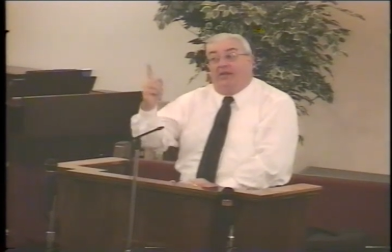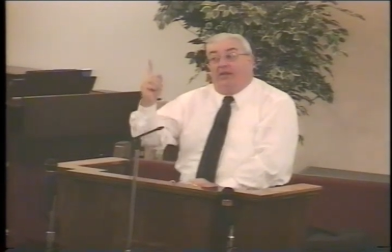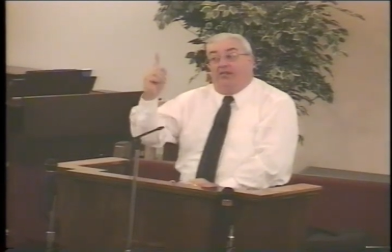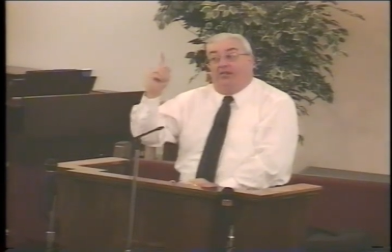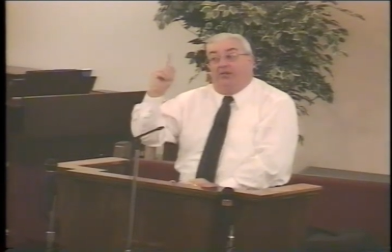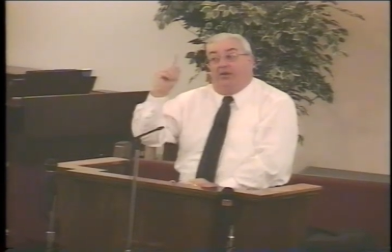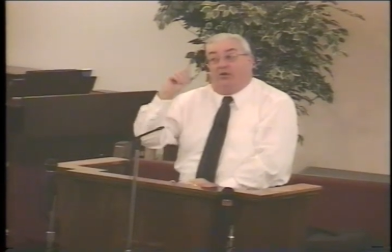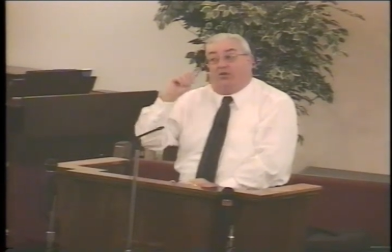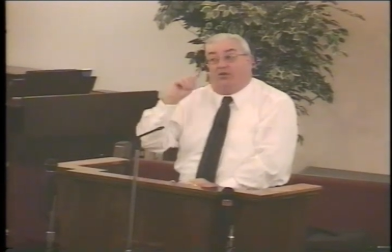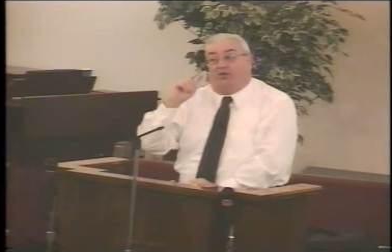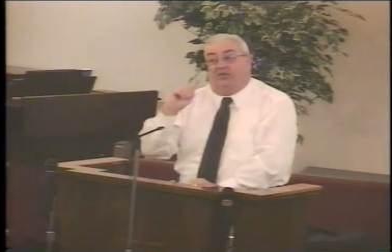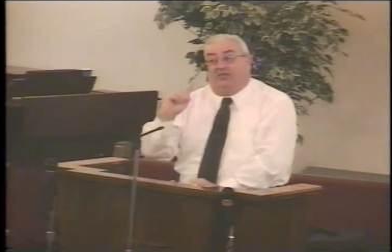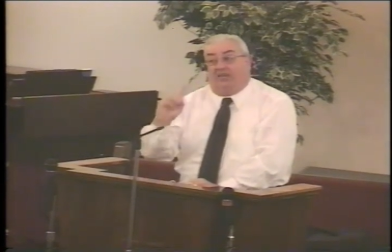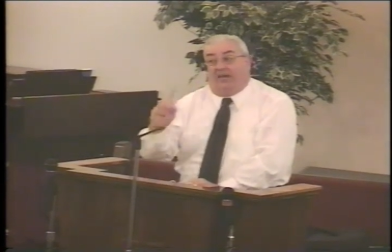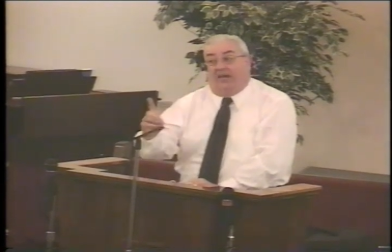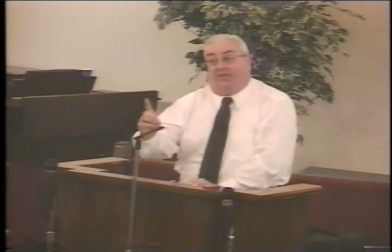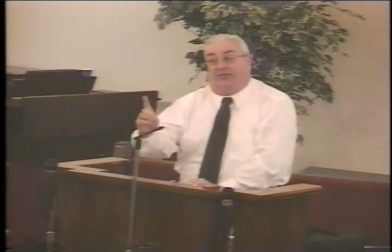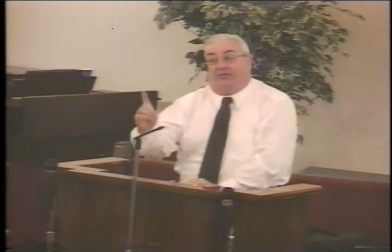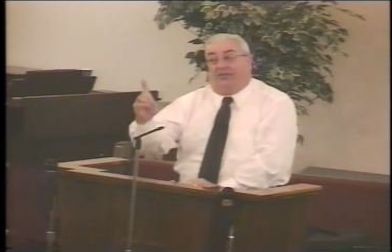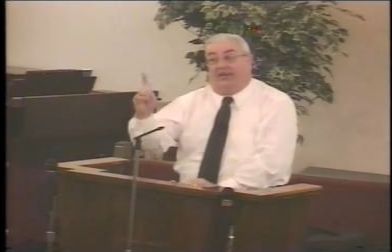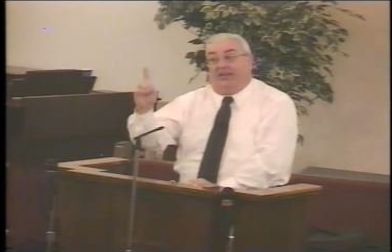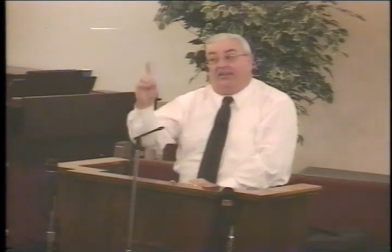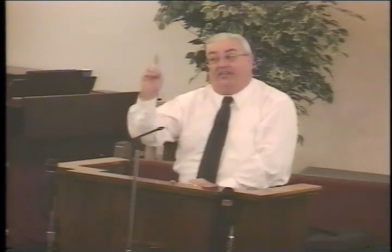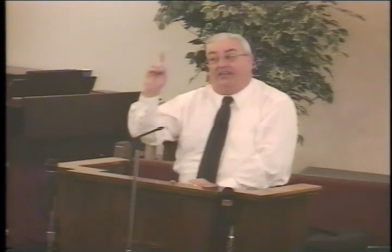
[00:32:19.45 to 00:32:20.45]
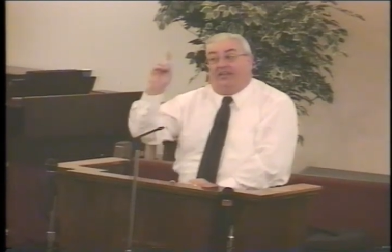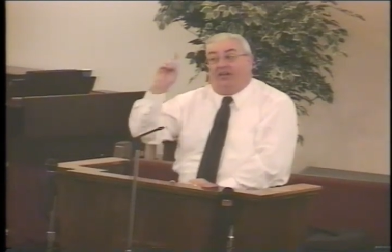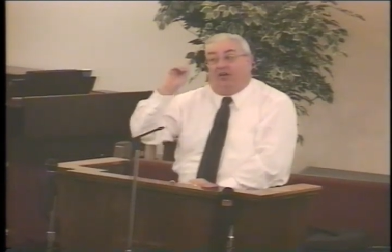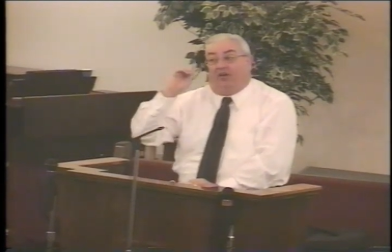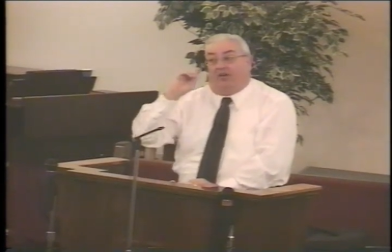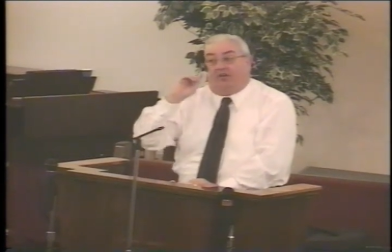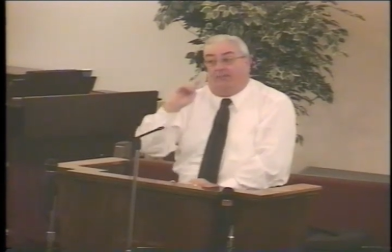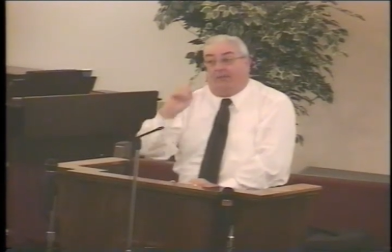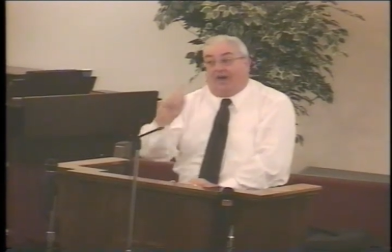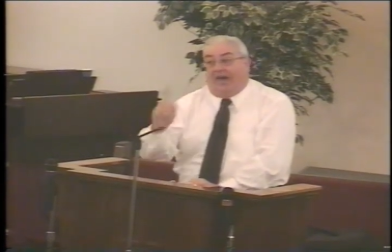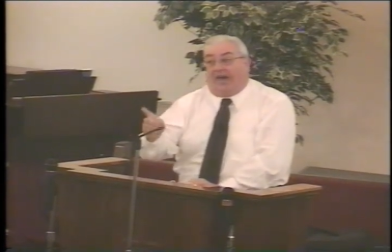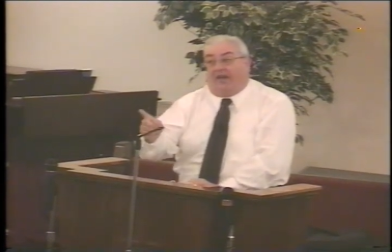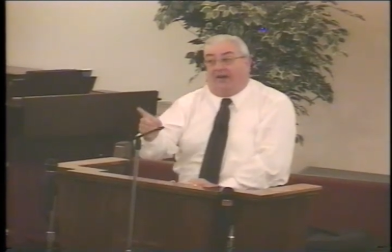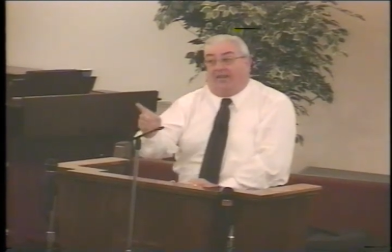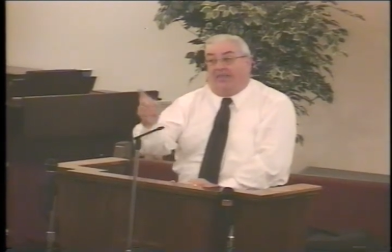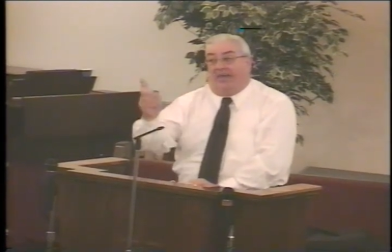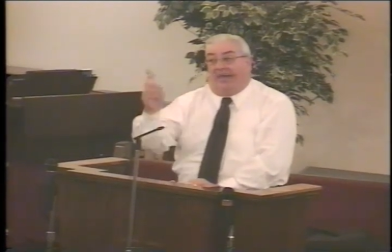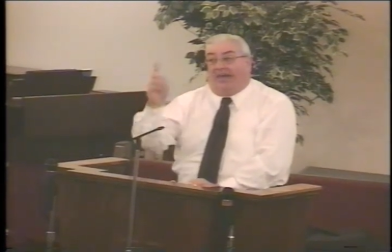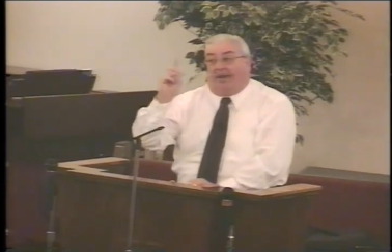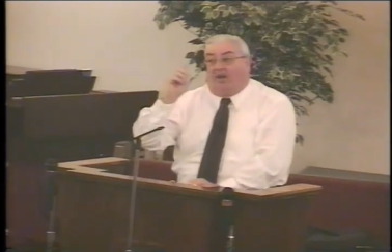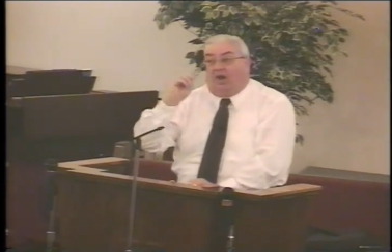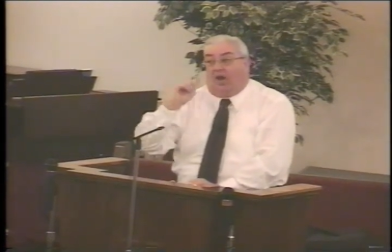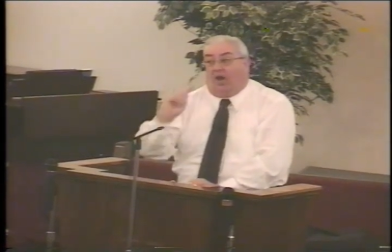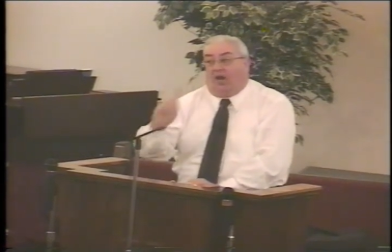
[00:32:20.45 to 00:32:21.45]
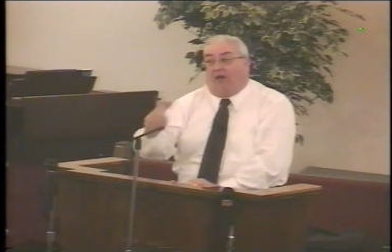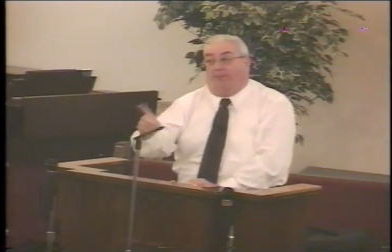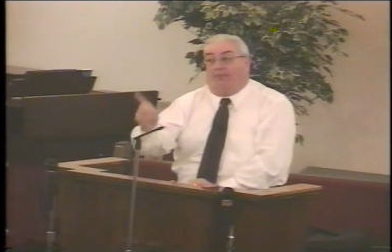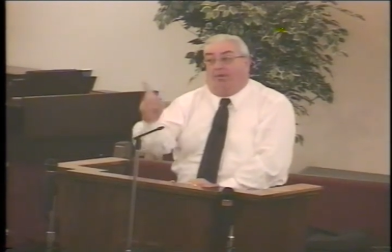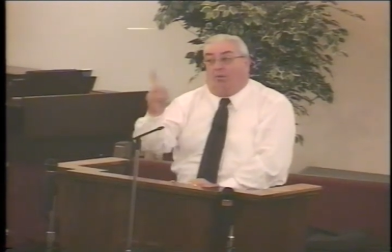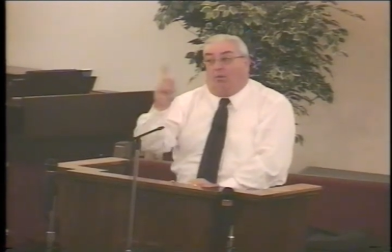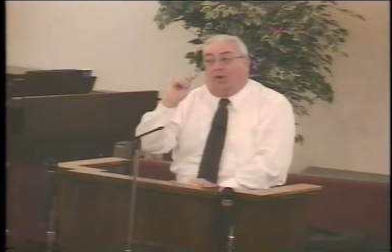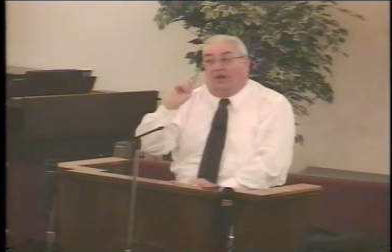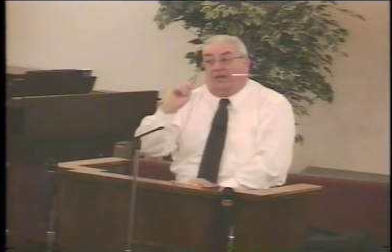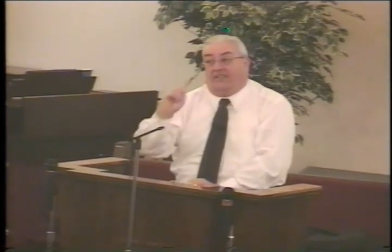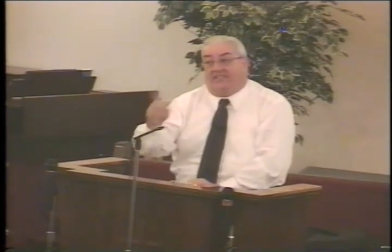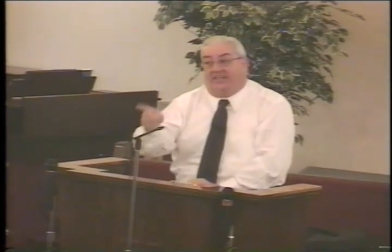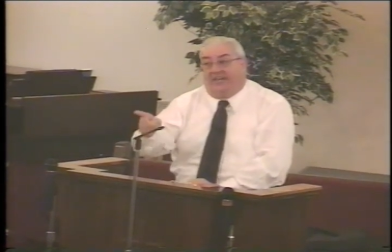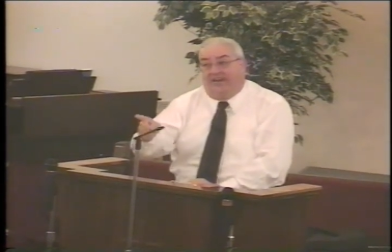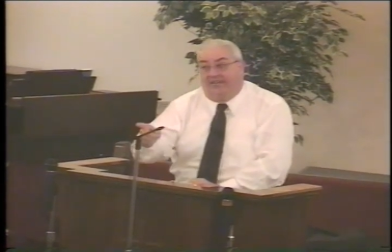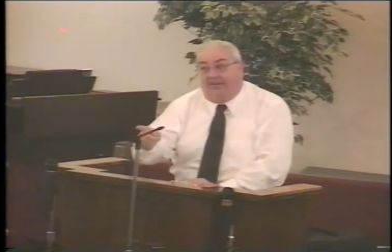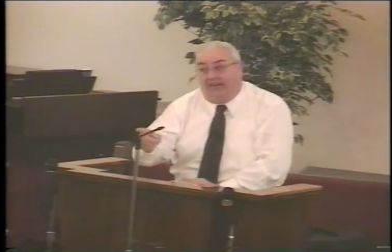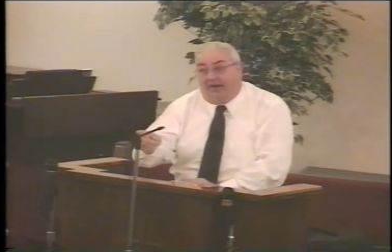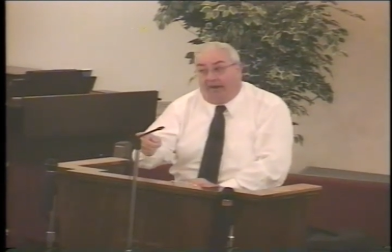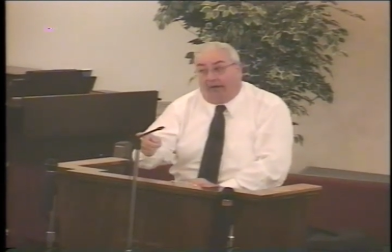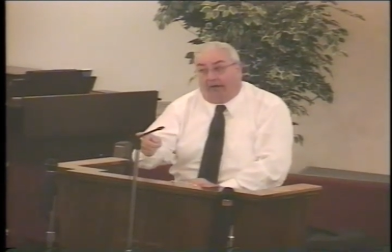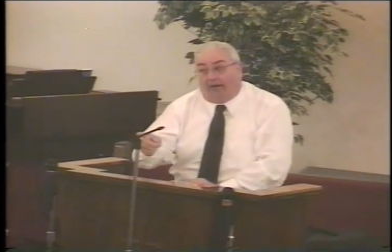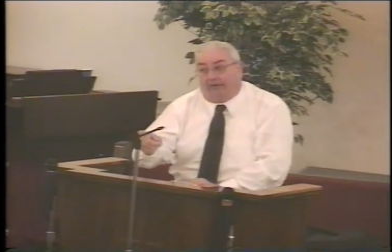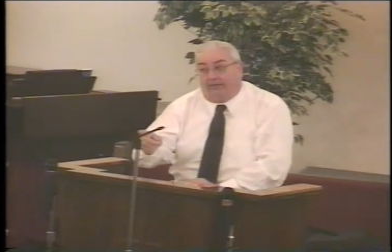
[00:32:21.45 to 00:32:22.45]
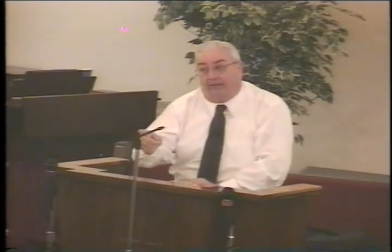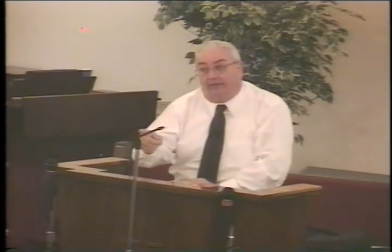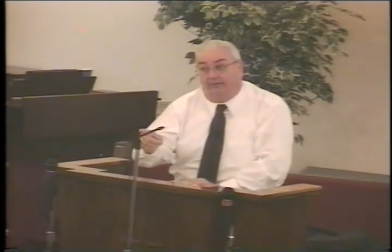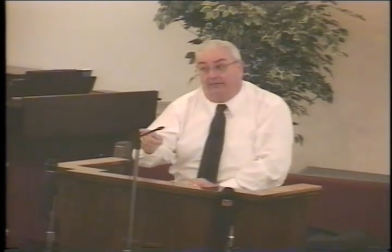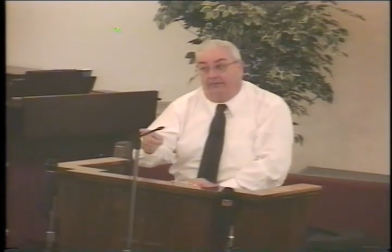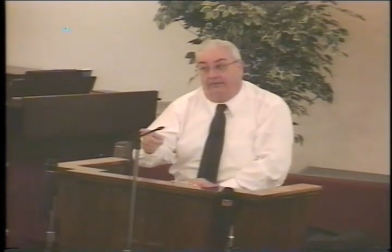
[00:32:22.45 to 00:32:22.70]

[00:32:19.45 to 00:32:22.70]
There's nothing that'll come out of that heart but what's in there.